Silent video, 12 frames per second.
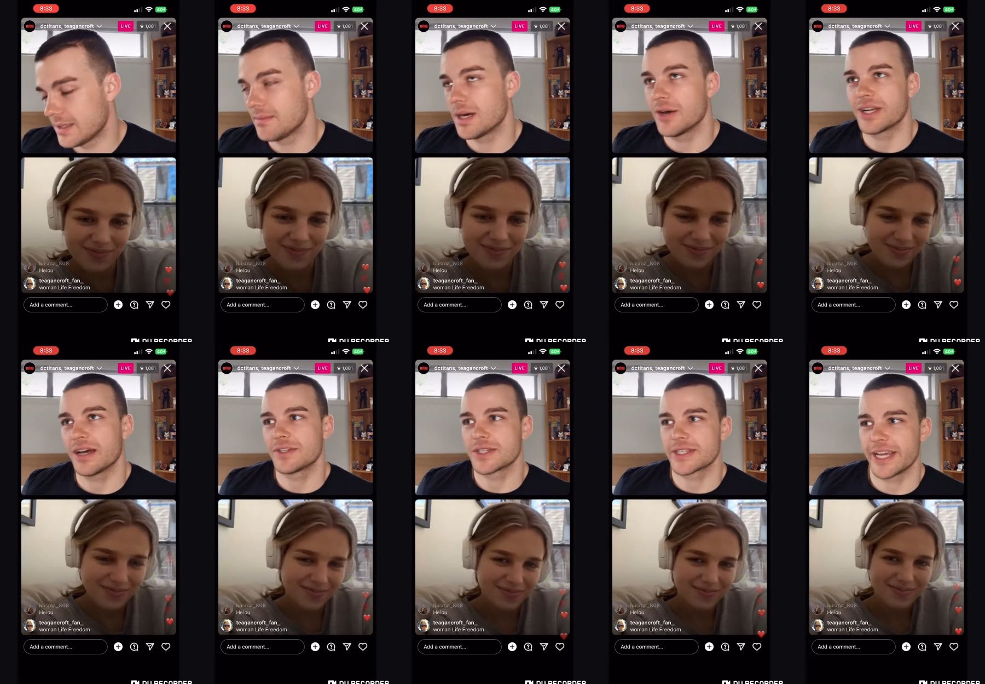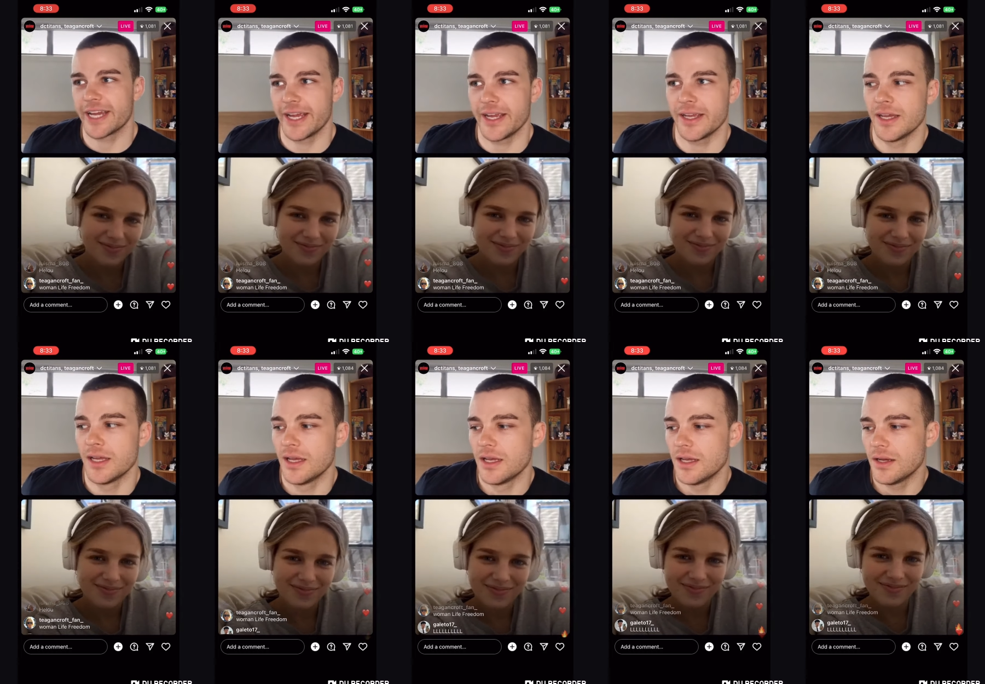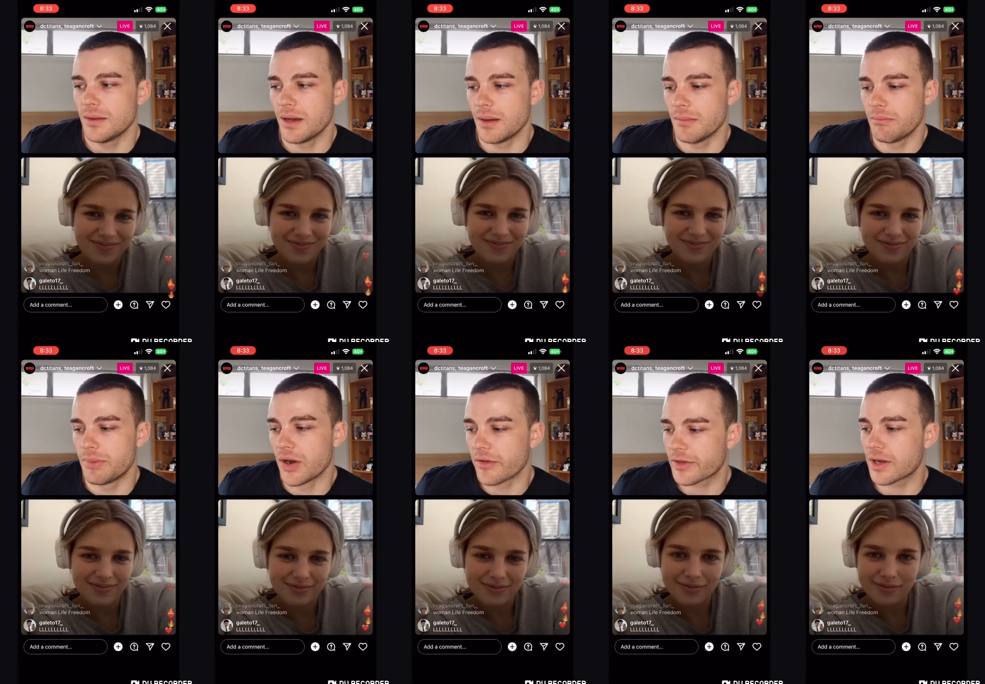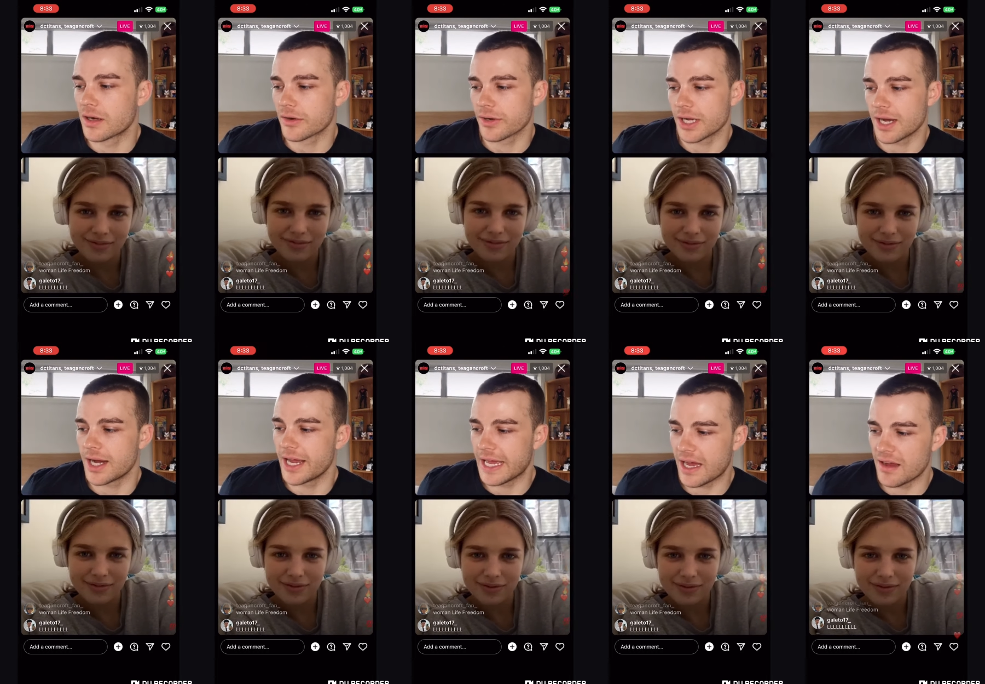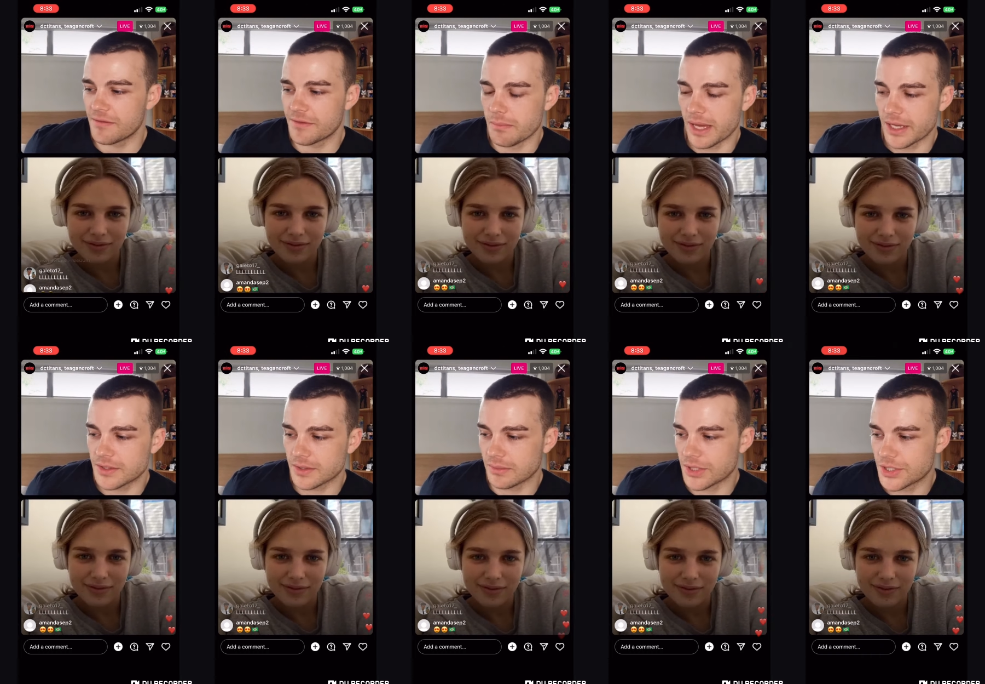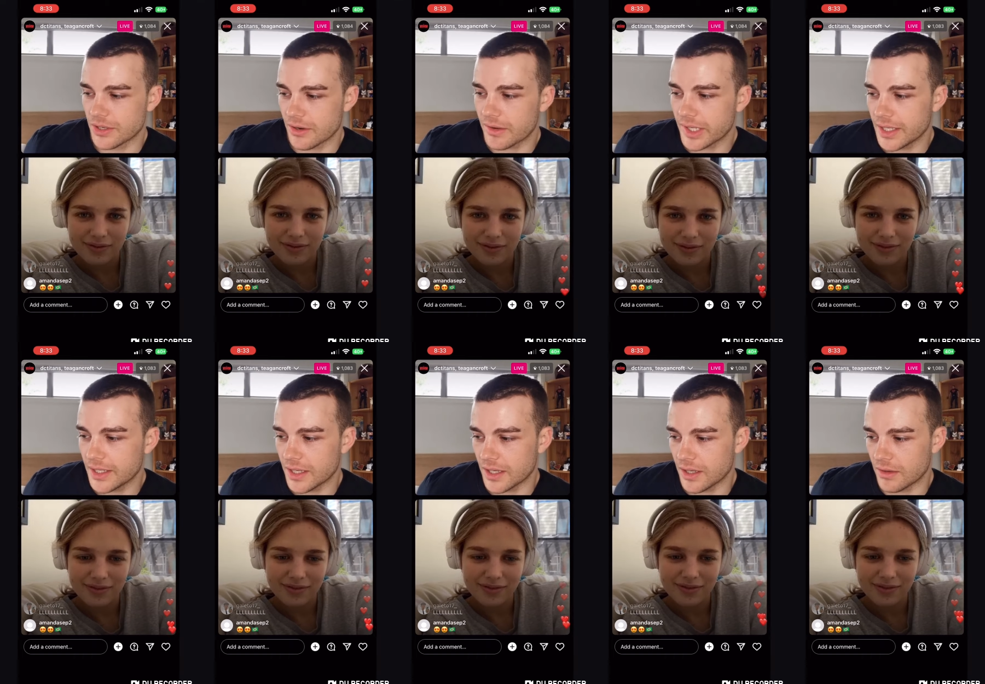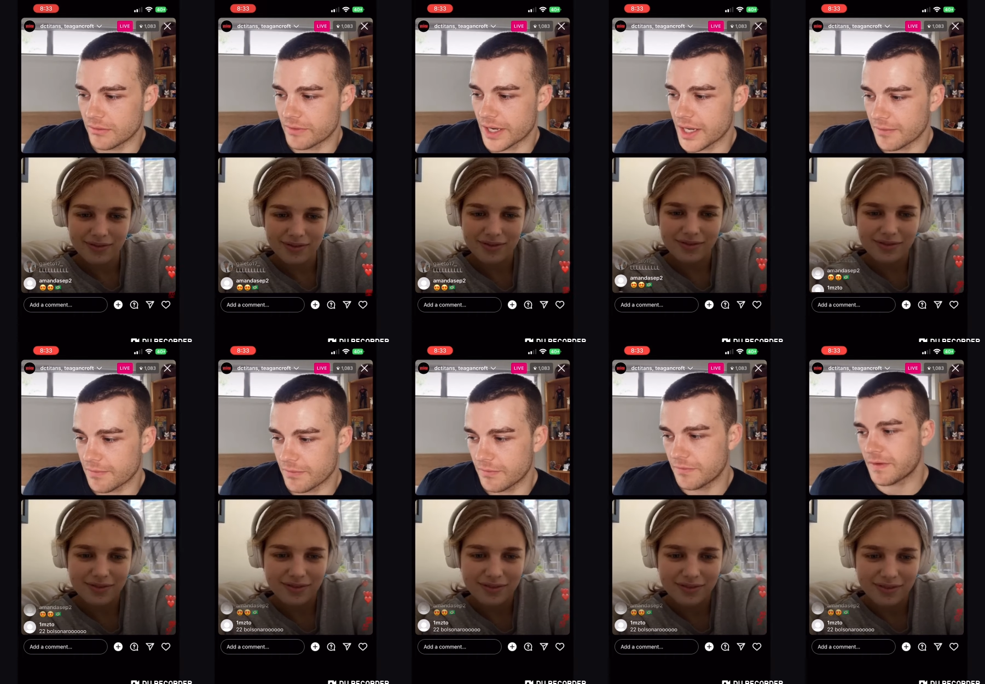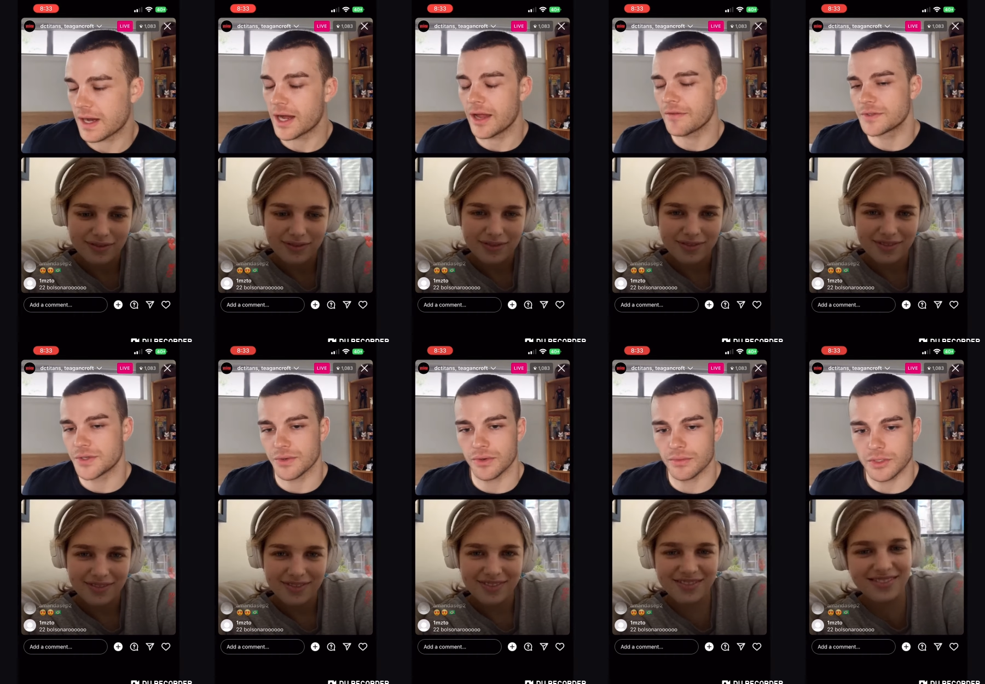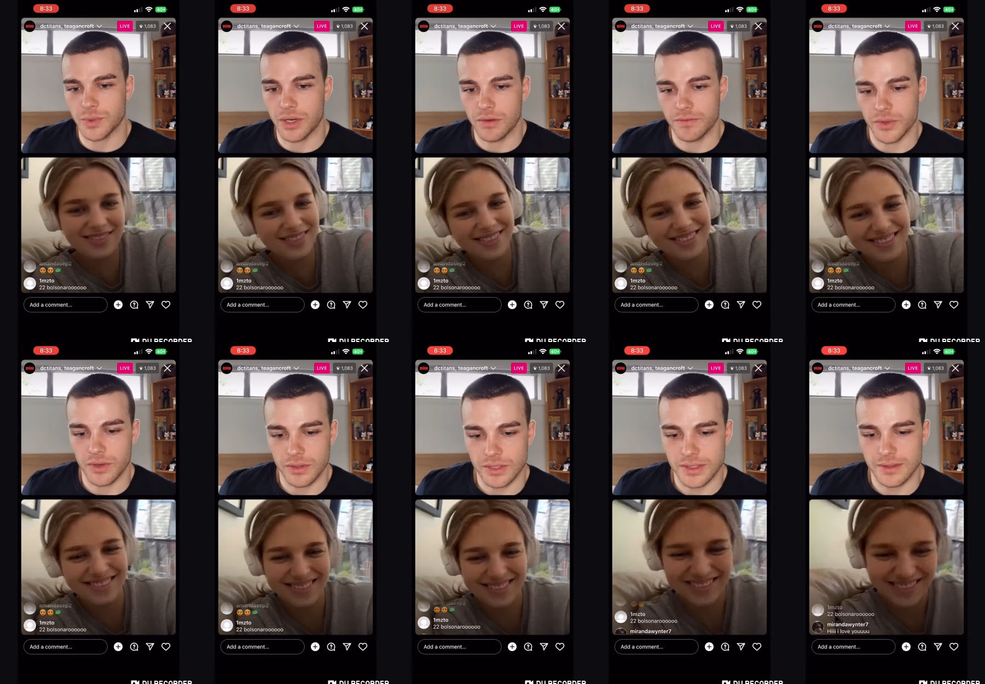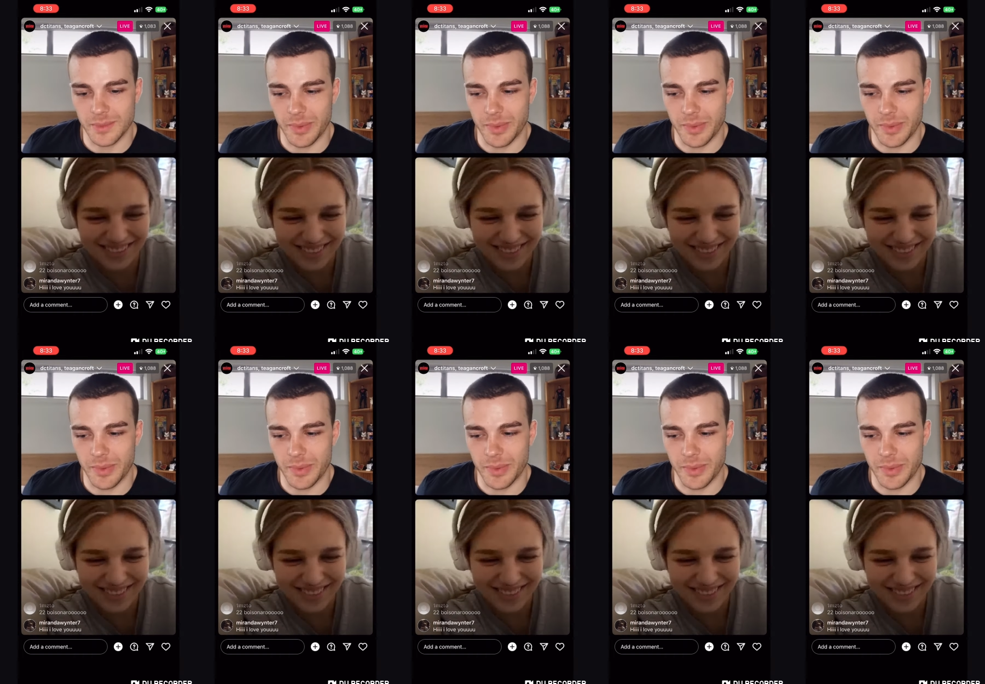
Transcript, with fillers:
Speaker 1: Um, I would have to say both Connor and I have the mental maturity of a five to twelve year old,